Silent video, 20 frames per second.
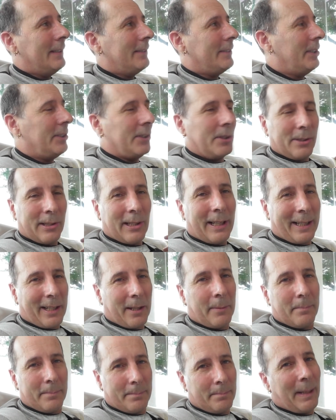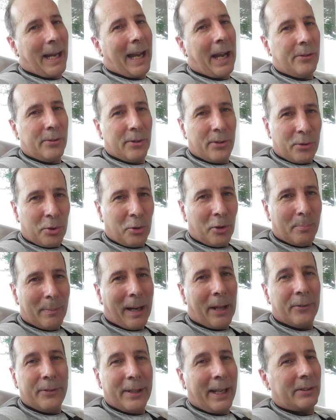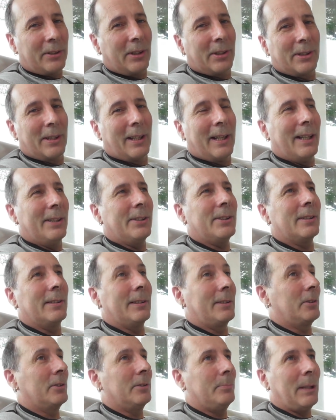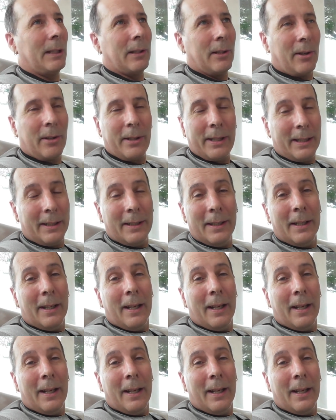This is like a major 2-month exercise. It could be longer.